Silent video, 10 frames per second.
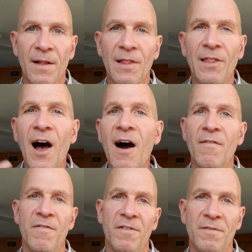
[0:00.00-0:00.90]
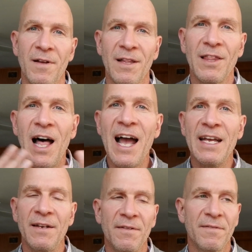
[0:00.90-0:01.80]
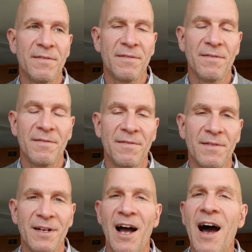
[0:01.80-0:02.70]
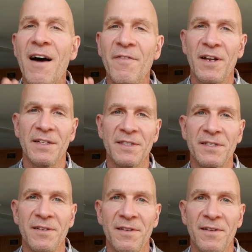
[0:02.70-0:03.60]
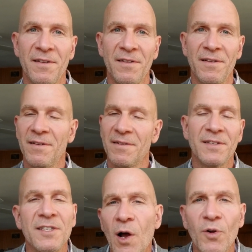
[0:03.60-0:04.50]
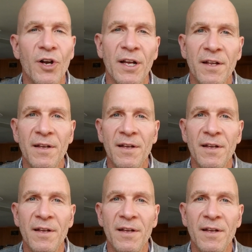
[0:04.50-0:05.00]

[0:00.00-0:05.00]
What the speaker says: love, light, confidence. So good.